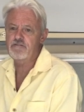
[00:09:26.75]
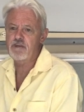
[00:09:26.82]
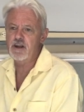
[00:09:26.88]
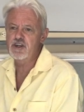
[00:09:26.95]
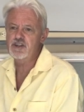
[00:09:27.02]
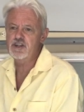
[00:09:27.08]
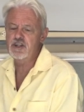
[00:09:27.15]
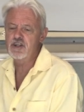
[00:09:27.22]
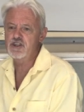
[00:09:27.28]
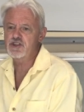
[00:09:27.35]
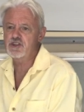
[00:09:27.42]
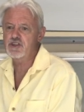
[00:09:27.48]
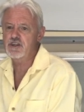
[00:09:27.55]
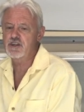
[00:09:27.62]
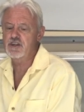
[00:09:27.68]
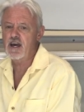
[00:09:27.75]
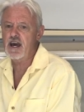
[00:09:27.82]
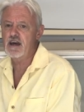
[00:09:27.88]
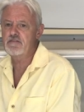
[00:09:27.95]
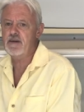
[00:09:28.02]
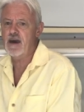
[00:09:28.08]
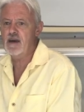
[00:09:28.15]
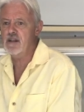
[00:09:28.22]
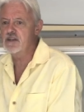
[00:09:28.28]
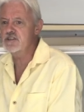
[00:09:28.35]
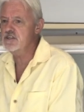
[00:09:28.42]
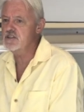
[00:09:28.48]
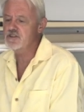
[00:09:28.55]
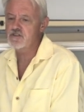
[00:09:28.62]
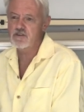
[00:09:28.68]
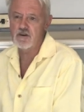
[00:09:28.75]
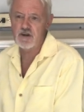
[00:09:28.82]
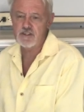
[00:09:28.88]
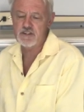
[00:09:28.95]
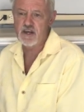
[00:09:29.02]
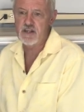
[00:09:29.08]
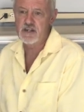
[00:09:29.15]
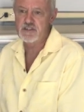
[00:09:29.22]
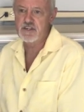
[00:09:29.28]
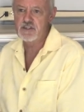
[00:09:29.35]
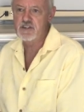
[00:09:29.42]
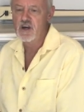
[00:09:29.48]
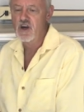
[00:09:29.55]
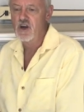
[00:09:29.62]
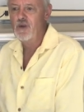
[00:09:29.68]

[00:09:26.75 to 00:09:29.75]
Frenchies can have allergies, grass allergies.